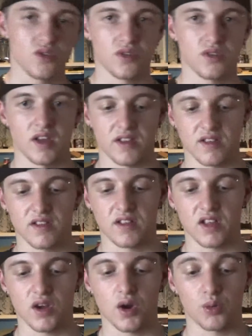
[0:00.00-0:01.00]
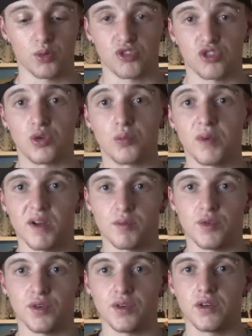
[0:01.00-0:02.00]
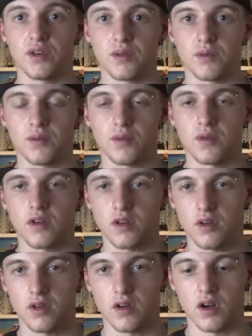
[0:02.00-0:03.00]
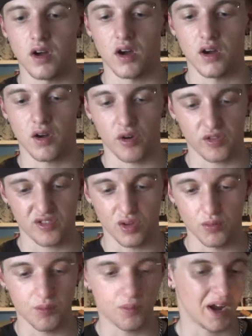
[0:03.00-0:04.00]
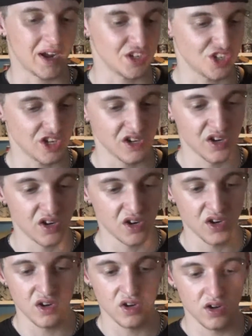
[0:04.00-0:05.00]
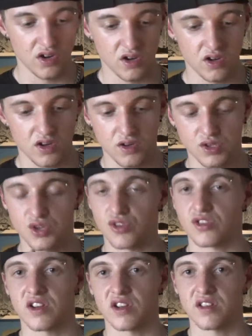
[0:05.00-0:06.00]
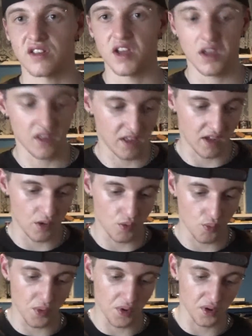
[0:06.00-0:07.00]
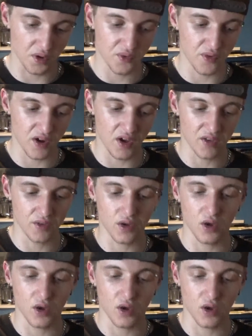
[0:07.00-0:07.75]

This is the old school Batman ice cube packaging. Just gonna say that when I first